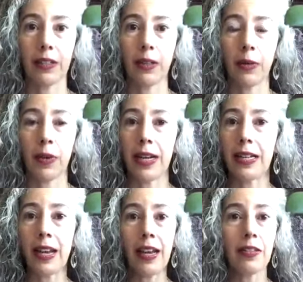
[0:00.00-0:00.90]
All
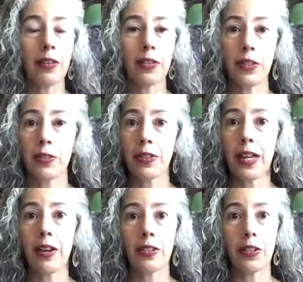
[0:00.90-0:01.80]
right. There's certain
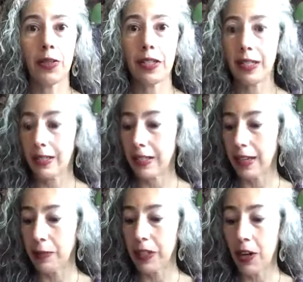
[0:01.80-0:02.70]
characteristics, and
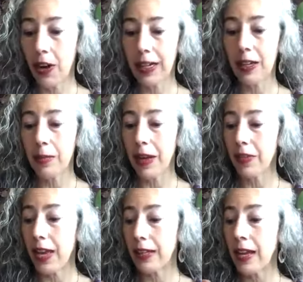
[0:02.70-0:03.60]
I've been talking
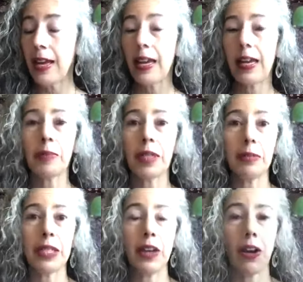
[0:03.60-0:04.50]
about that, and I'm going
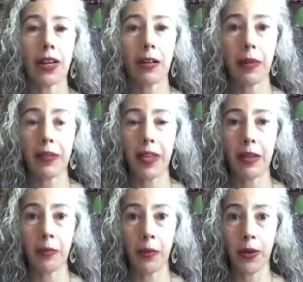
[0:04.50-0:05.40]
to be talking about
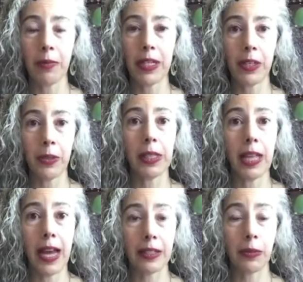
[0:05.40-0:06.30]
that more in my new
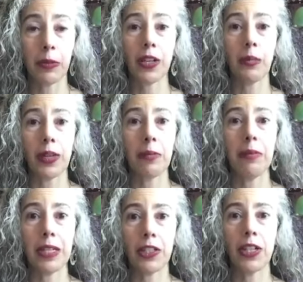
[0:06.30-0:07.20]
class, which I want to
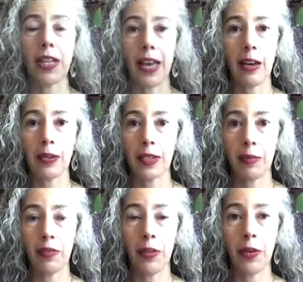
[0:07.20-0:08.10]
mention now. Some
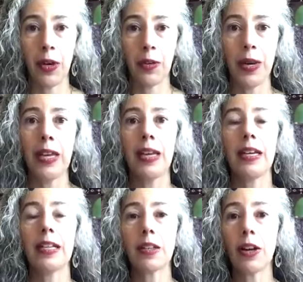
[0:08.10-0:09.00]
of you know
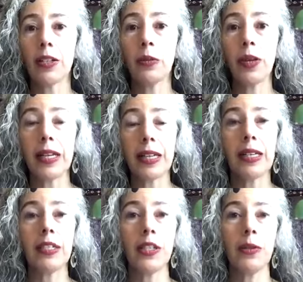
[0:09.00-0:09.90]
it's called
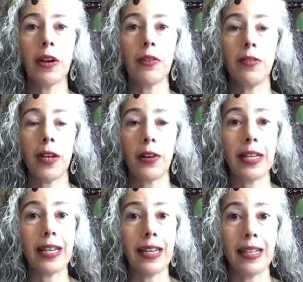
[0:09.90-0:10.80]
Awakening to Our Fairy
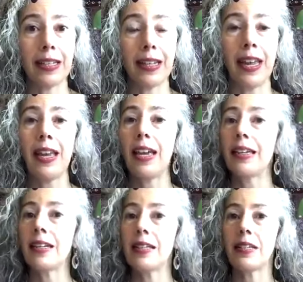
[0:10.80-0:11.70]
Kin,
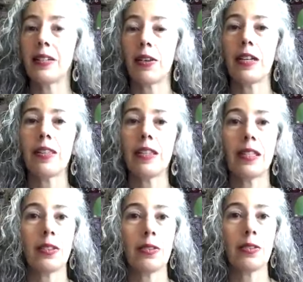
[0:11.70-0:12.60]
and it's starting this
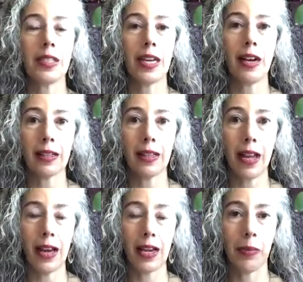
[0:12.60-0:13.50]
Thursday
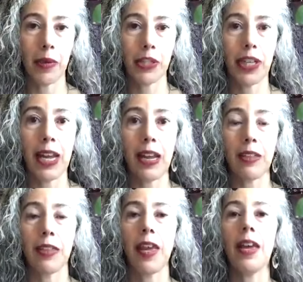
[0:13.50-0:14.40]
online, March
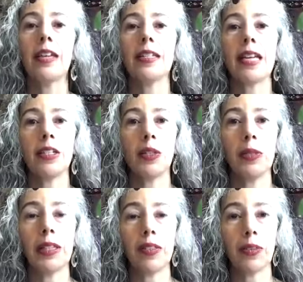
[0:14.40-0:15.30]
8th, 10 to
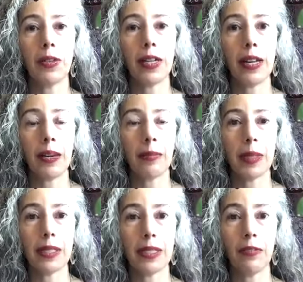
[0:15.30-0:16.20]
11:30 a.m.
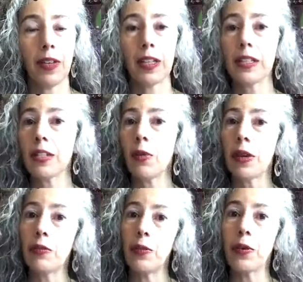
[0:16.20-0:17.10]
Pacific. It's
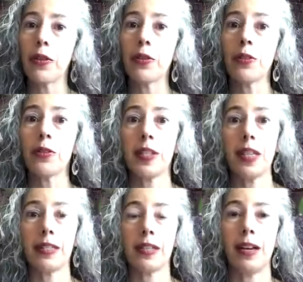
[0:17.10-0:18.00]
going 4
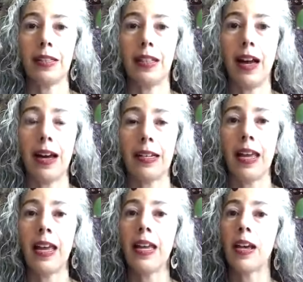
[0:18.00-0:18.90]
Thursdays online,
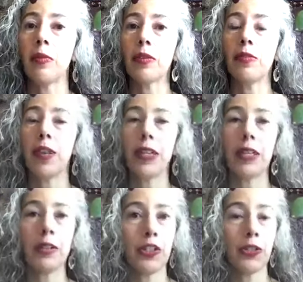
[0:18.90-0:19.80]
and we're inviting
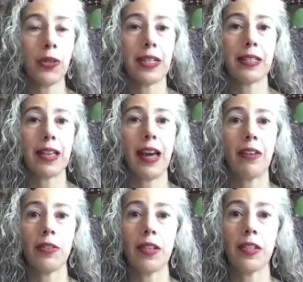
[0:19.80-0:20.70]
you to join us.
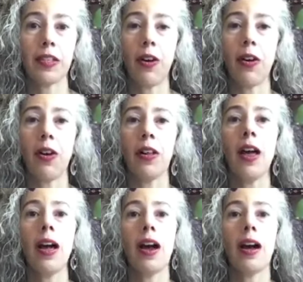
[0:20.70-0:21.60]
After this call,
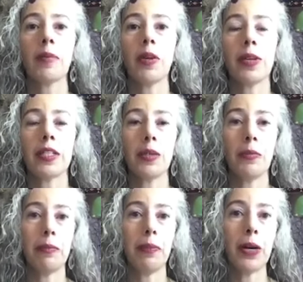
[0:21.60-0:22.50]
I'm going to
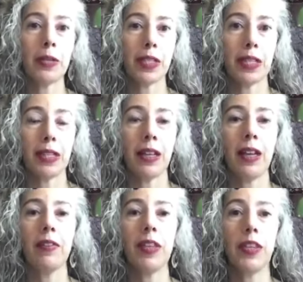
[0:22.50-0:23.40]
be posting
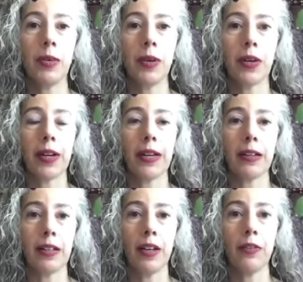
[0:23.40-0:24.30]
the
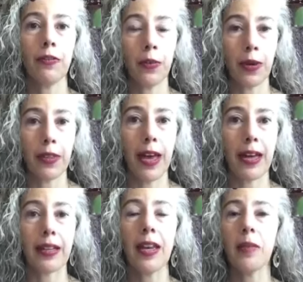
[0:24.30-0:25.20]
URL for
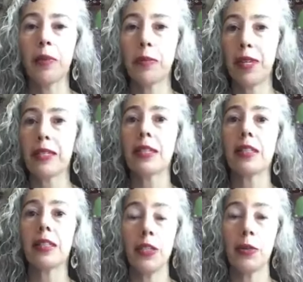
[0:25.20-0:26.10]
that, but
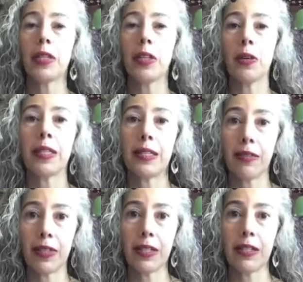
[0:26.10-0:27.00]
basically you can go to
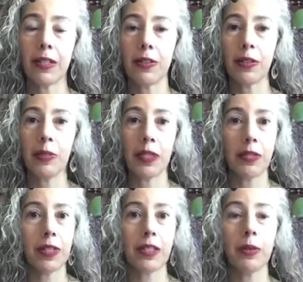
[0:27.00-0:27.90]

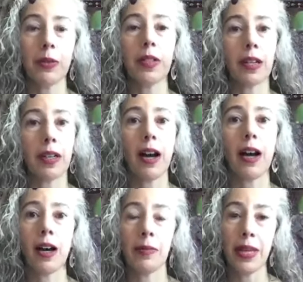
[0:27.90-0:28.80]

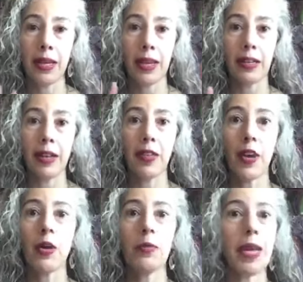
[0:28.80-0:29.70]
sevensistersmysteryschool.com, and on the
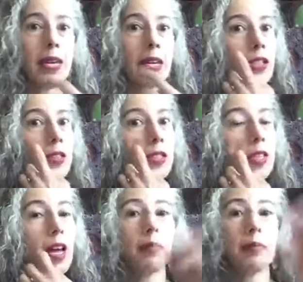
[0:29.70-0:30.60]
home page, on the
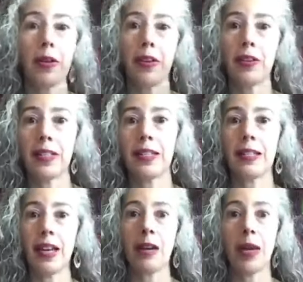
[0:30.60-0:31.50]
sidebar there, it
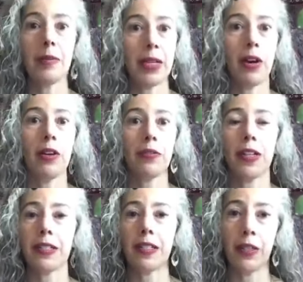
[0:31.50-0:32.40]
says upcoming
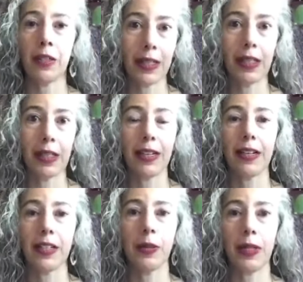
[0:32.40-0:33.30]
offerings, and you can click
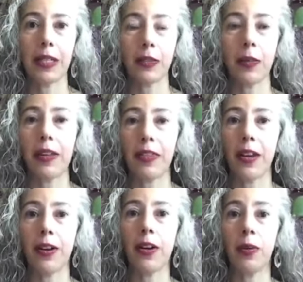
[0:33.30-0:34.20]
onto it. It's right
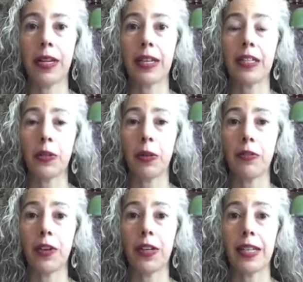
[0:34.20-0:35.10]
there, Awakening to Our
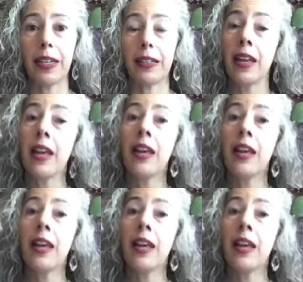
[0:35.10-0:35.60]
Fairy Kin.